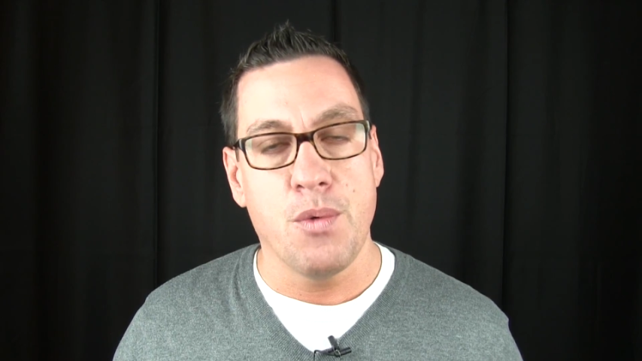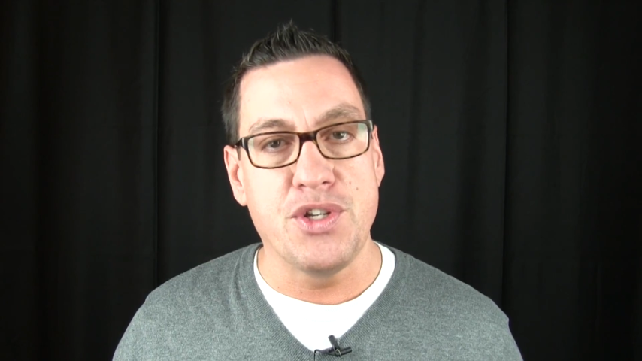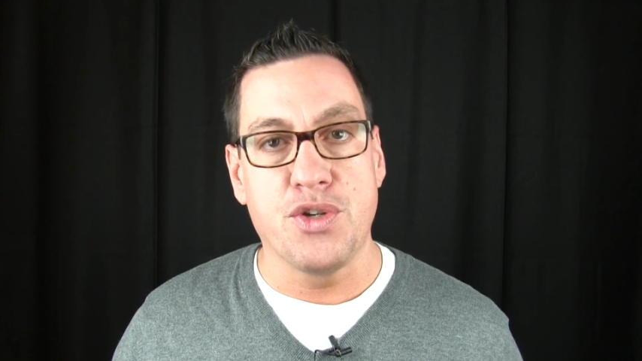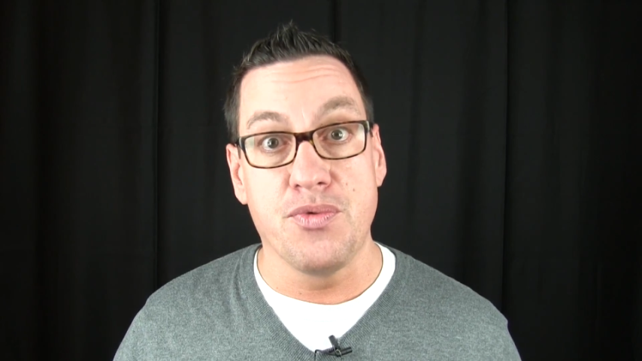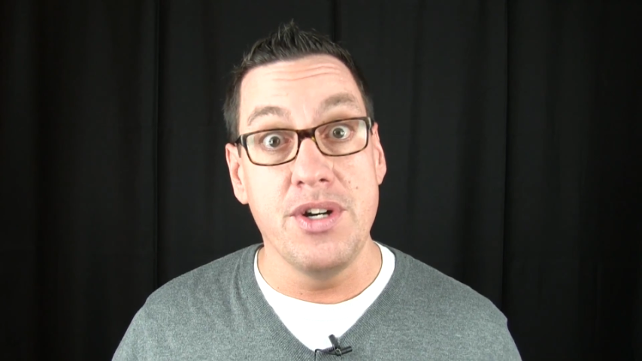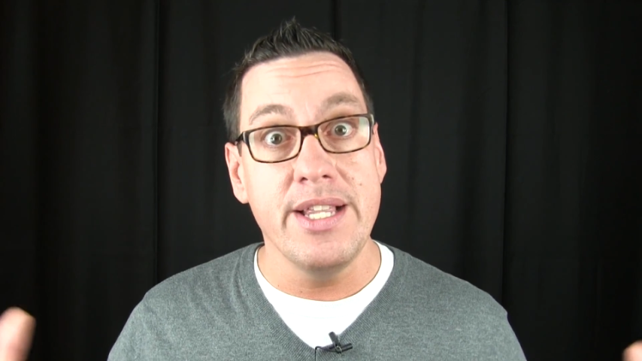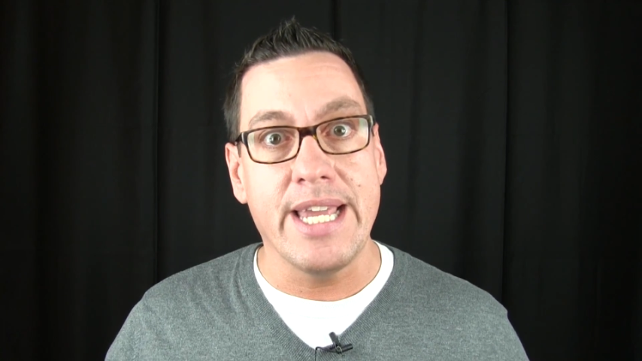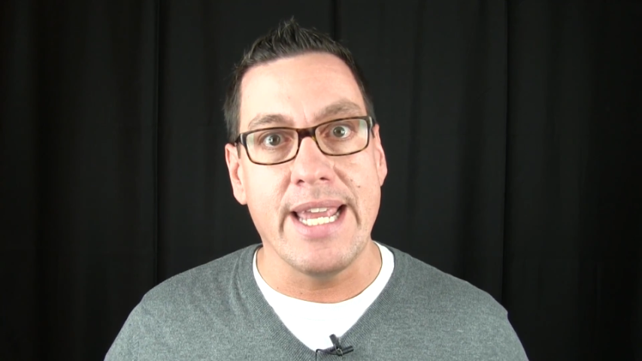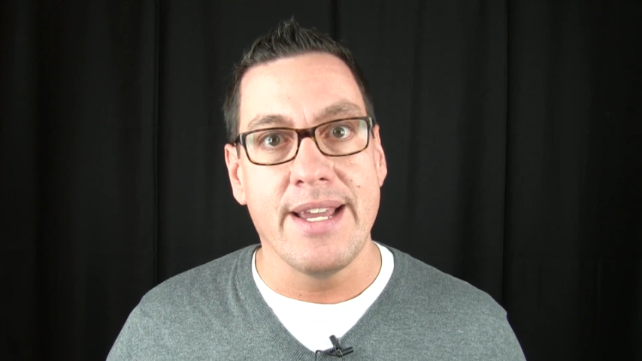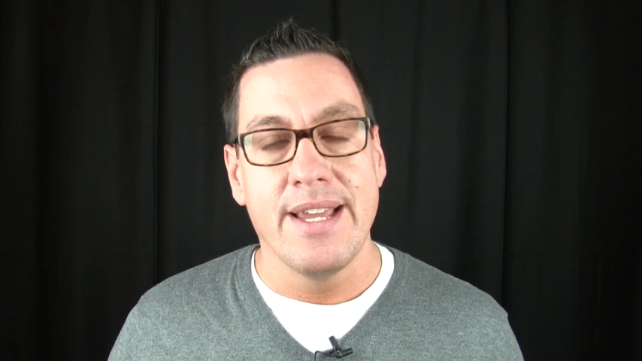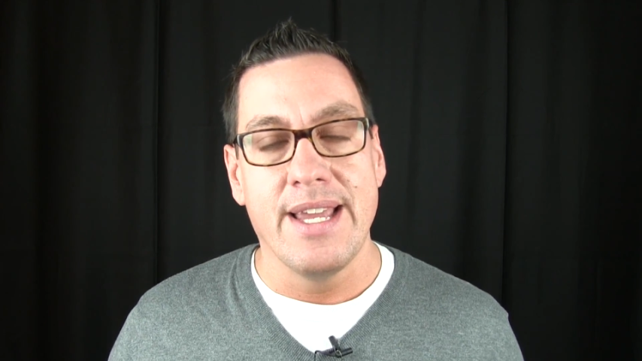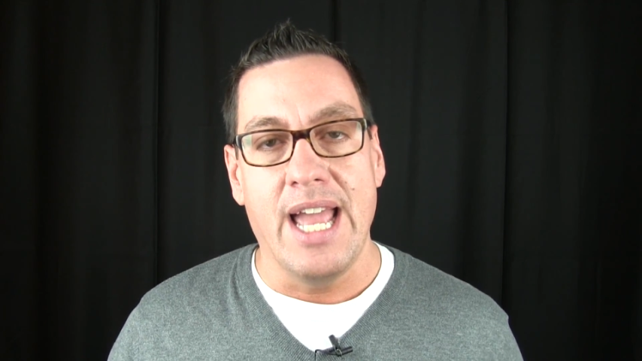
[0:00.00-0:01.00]
which really
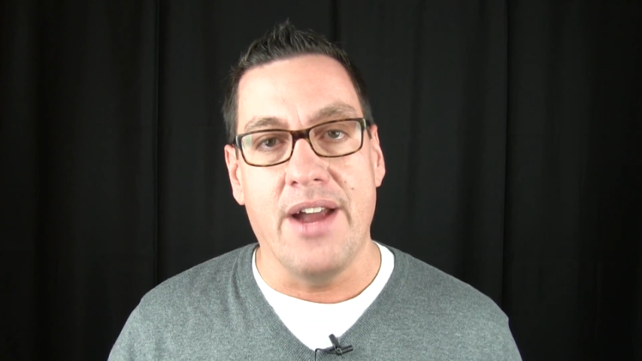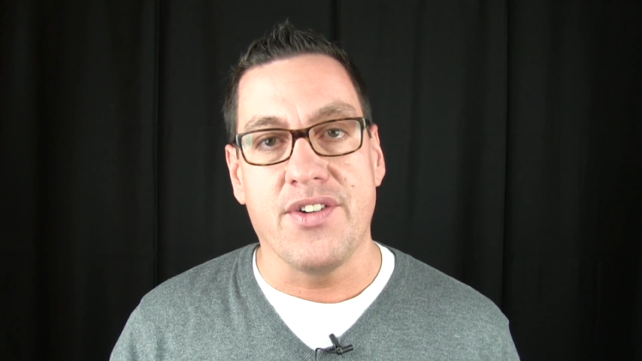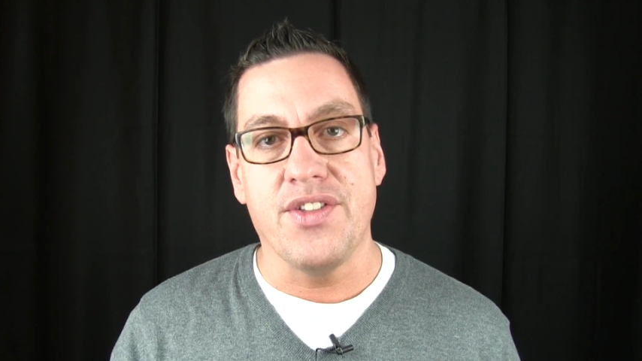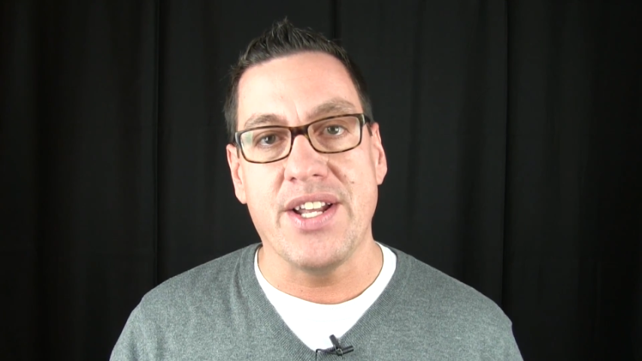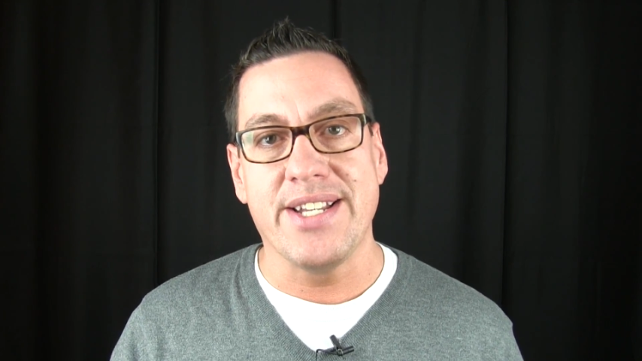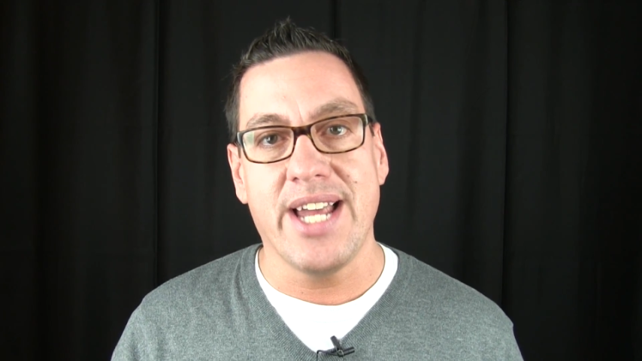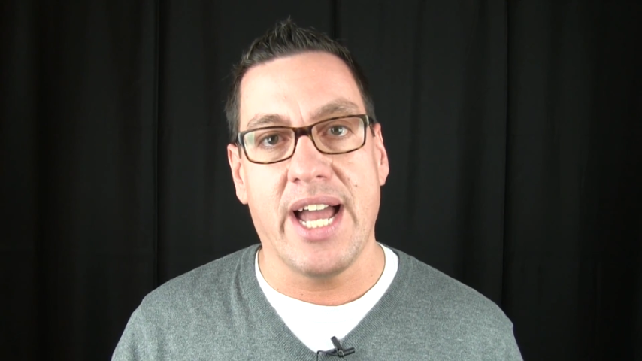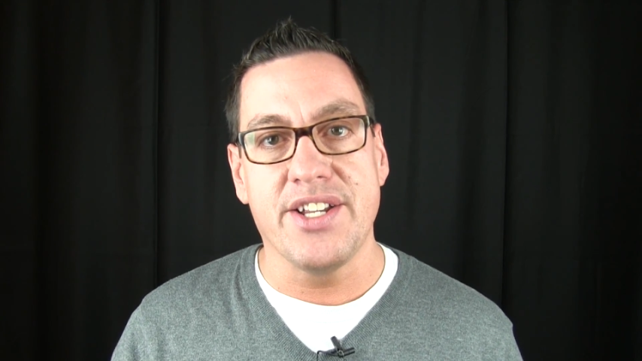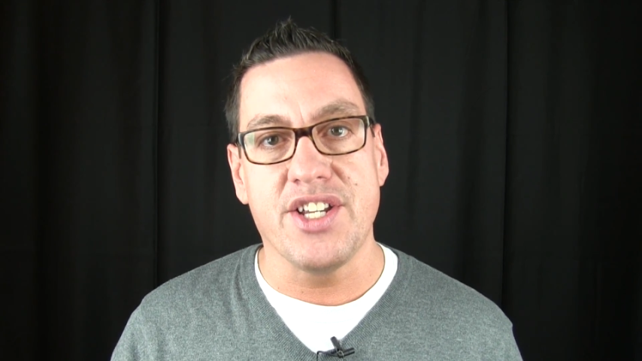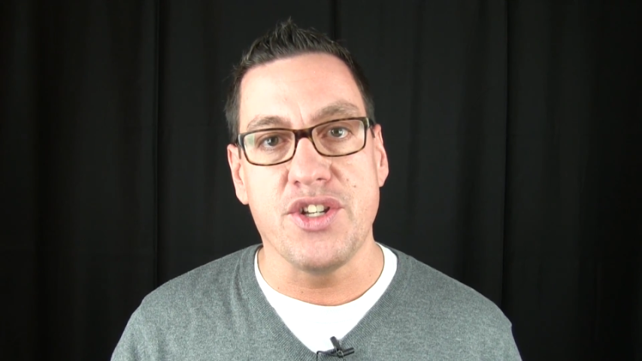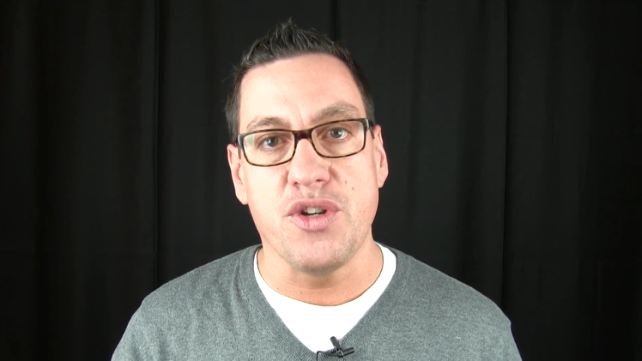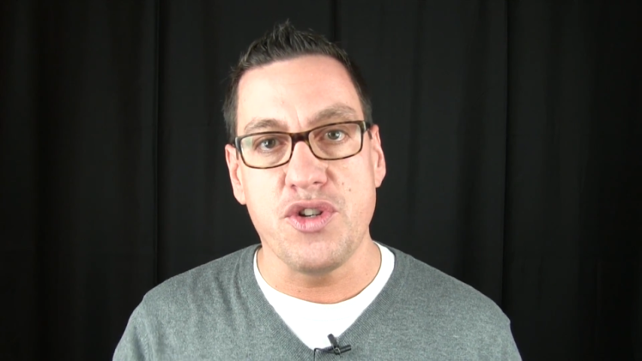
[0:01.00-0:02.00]
everything
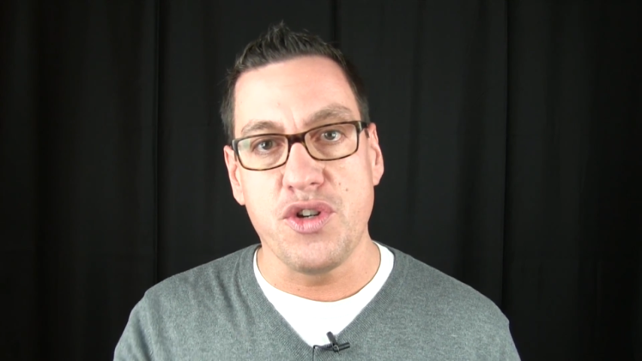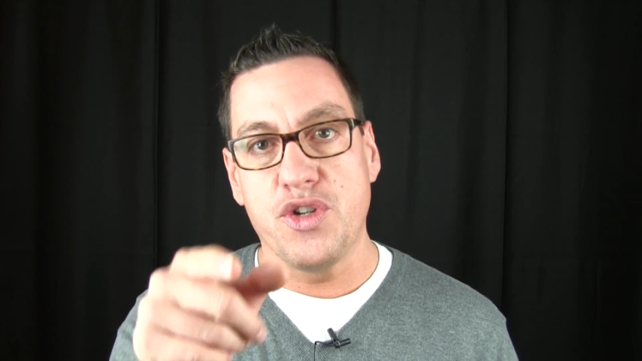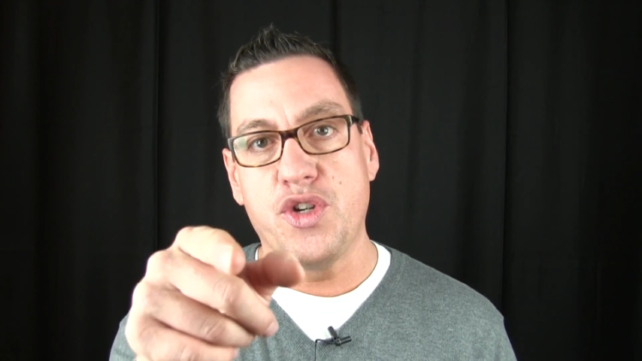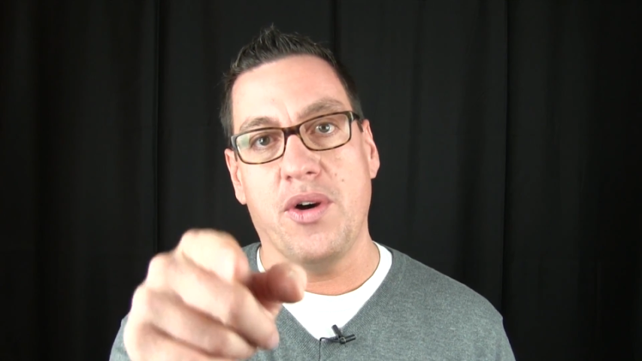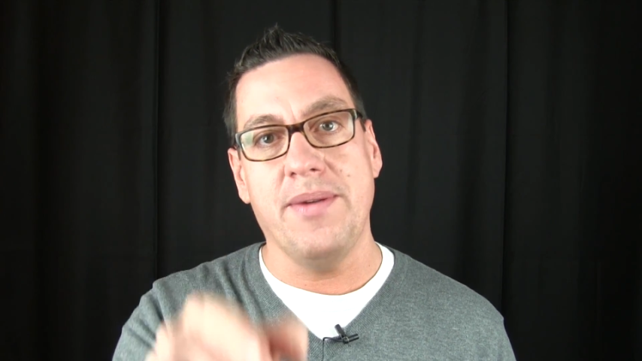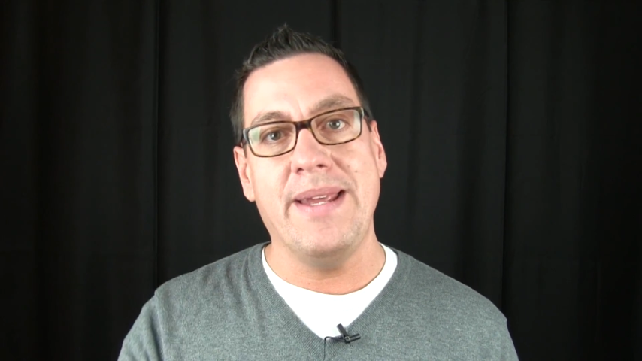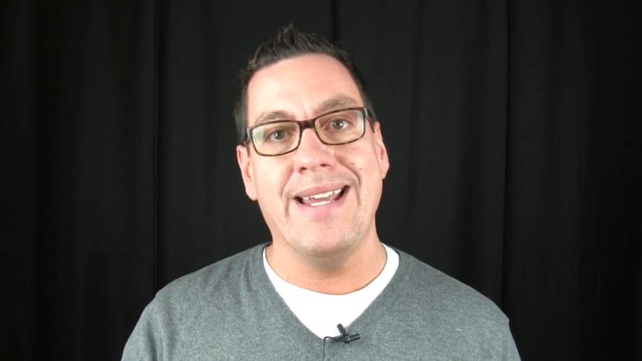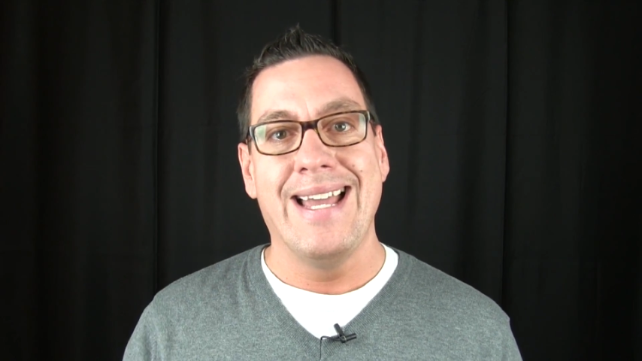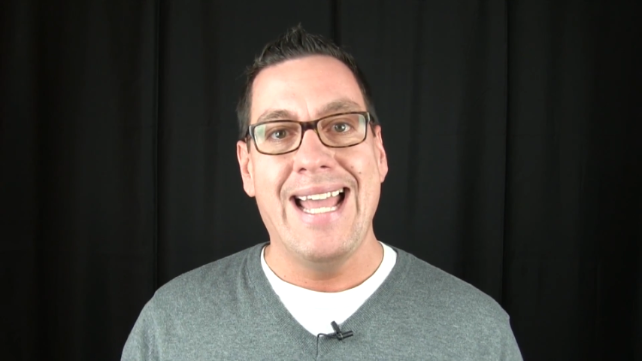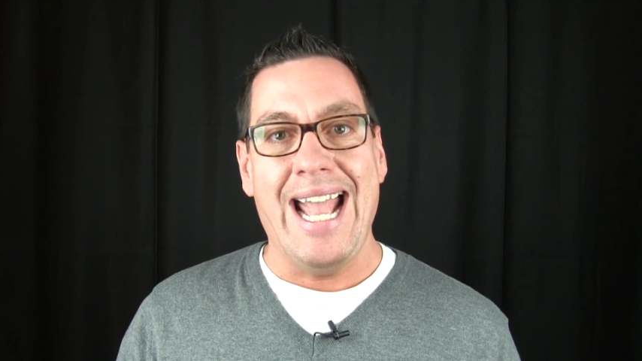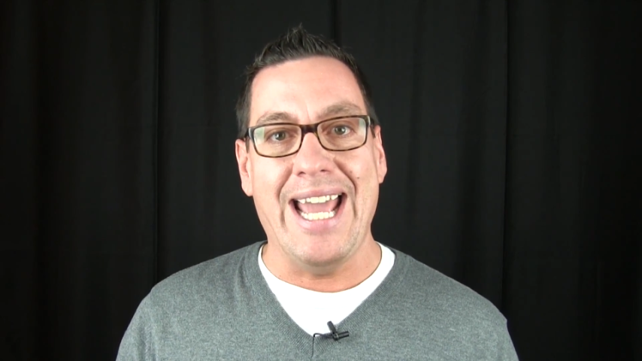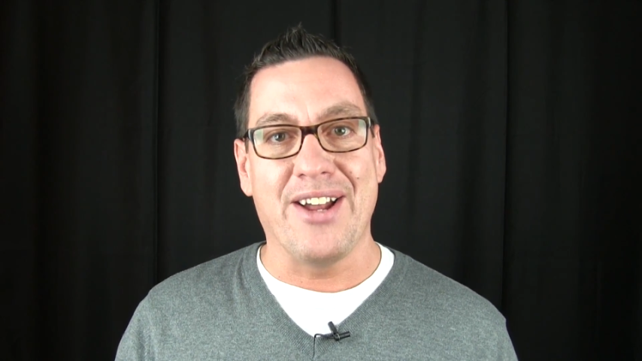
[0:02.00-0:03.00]
ties into. So join me
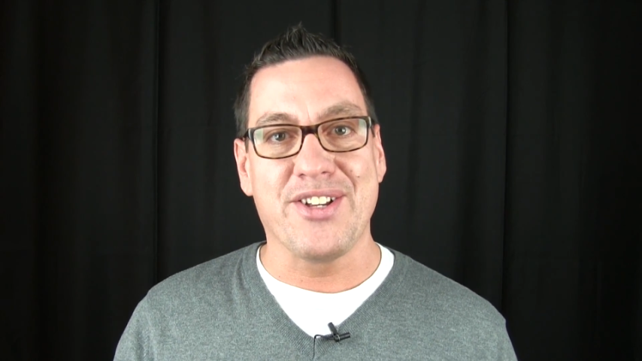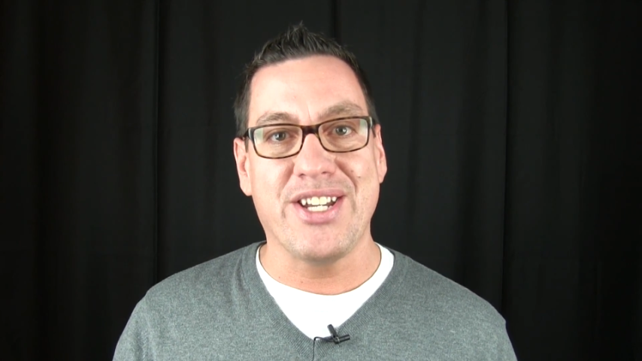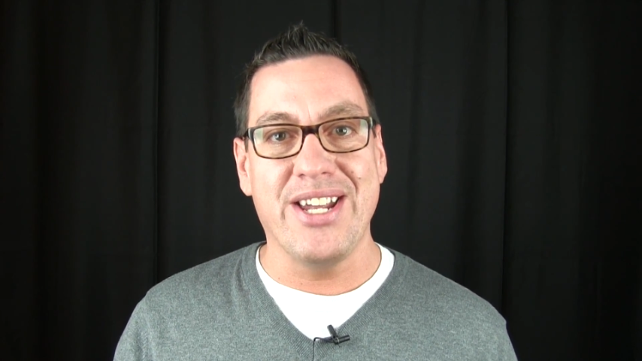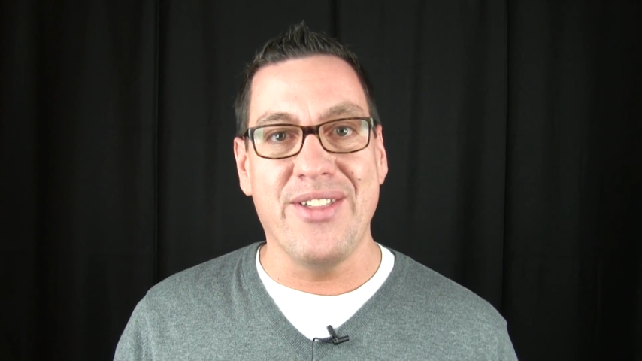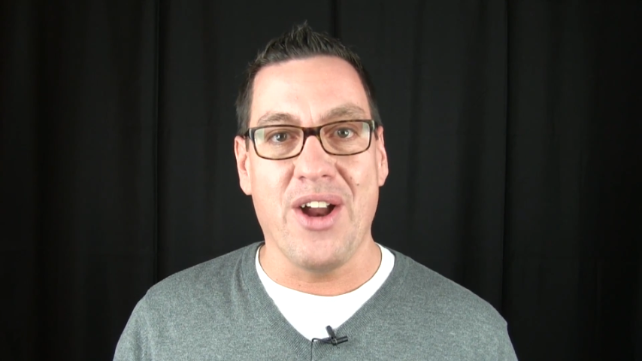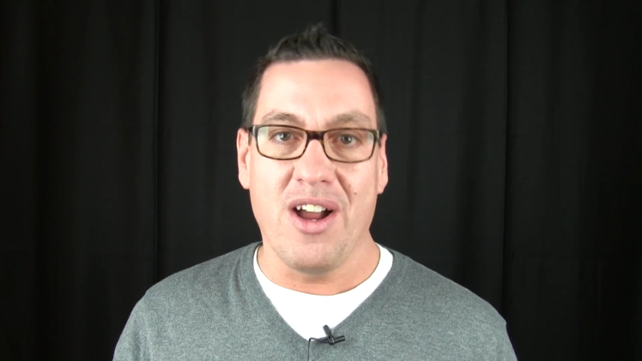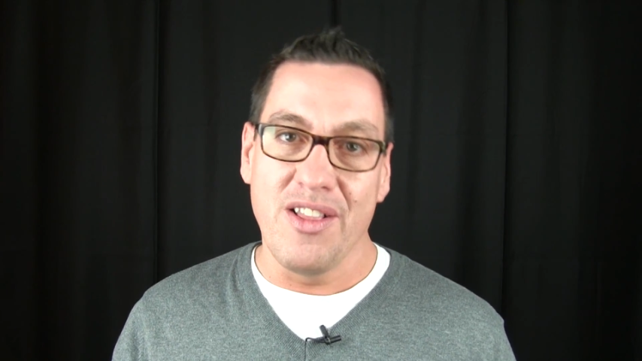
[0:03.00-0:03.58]
and I'll see you there.